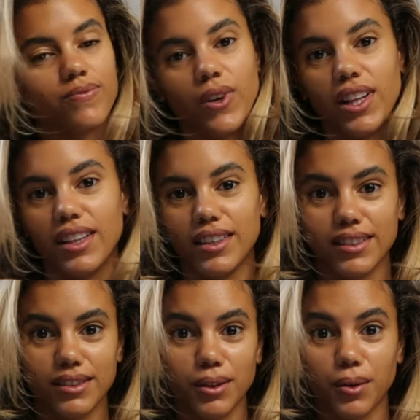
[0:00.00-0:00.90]
well,
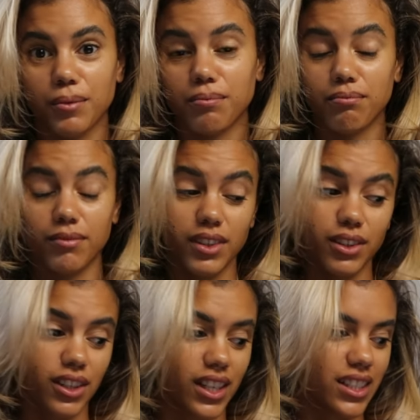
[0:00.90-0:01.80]

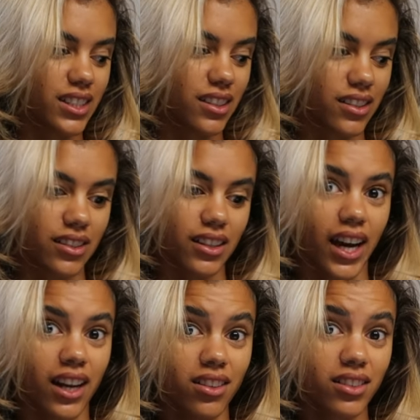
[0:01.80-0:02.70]
her kids are
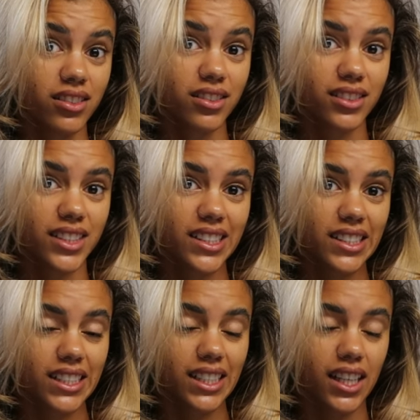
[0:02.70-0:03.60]
adults
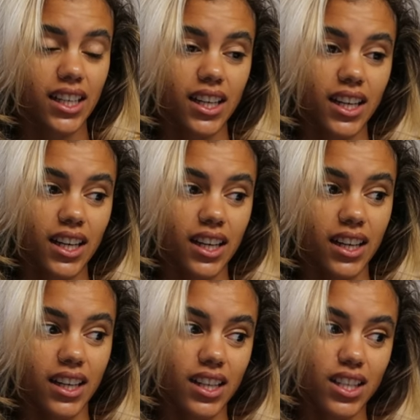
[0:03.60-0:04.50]

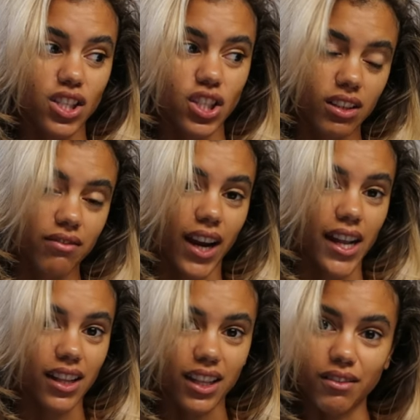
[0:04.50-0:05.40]
and she can
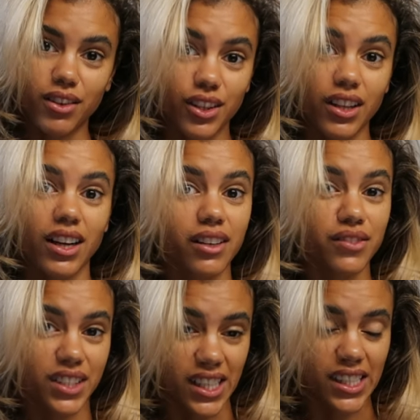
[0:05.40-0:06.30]
finally live her
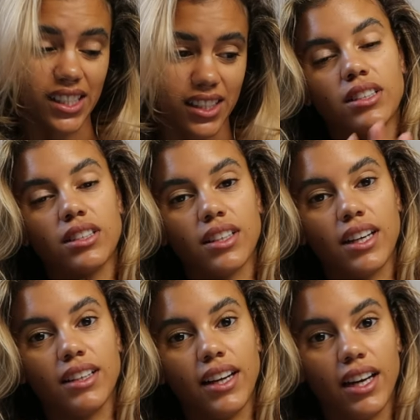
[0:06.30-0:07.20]
life again. And
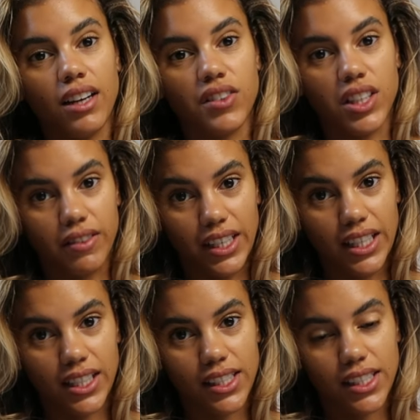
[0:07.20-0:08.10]
tonight I have an
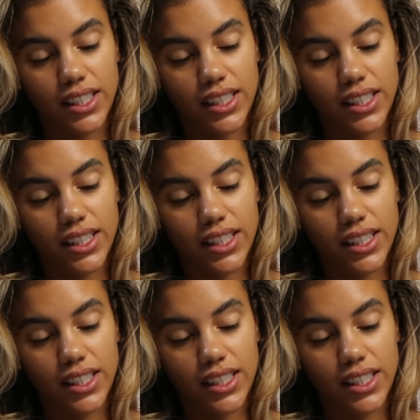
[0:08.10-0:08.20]
event.